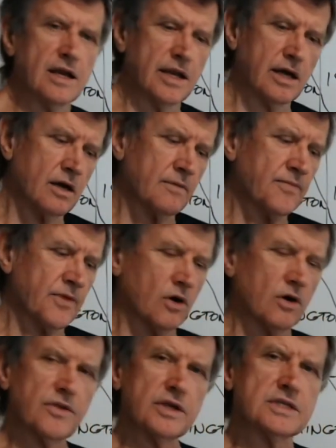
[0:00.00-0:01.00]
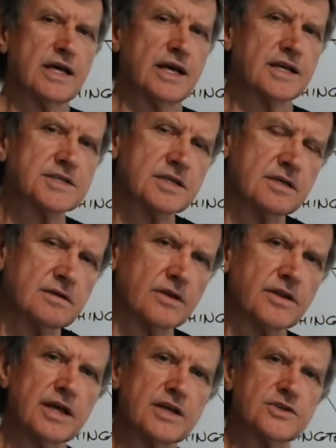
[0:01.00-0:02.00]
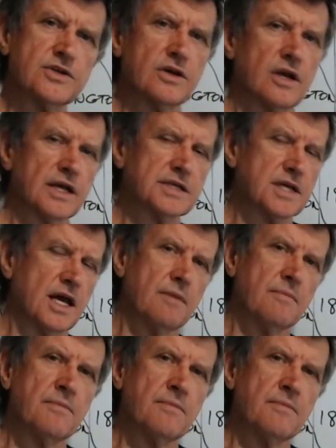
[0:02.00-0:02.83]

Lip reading: Now on the test, on the external exam,